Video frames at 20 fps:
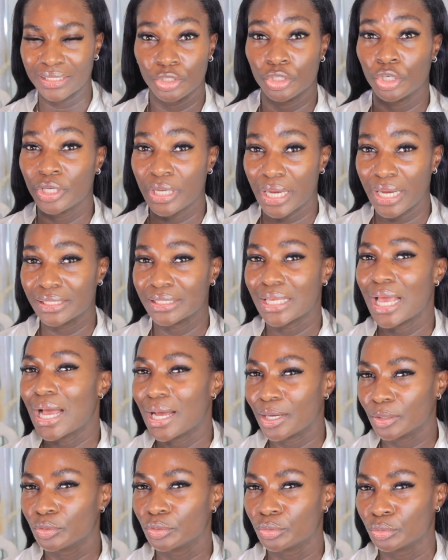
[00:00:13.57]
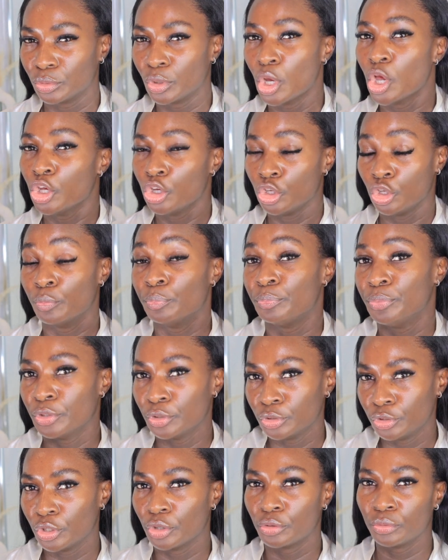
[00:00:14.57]
show you guys how to
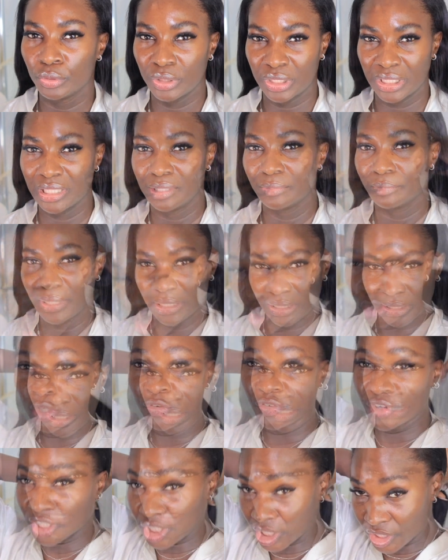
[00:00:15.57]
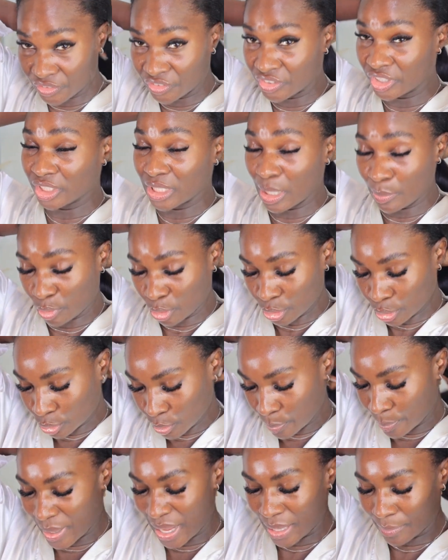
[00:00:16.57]
build your routine basically. So first things first, I'm going to
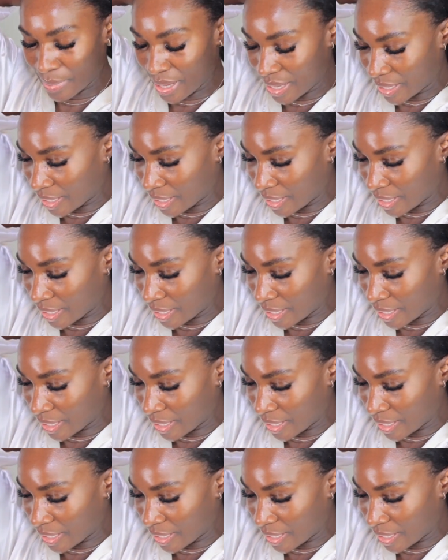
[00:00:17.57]
pack my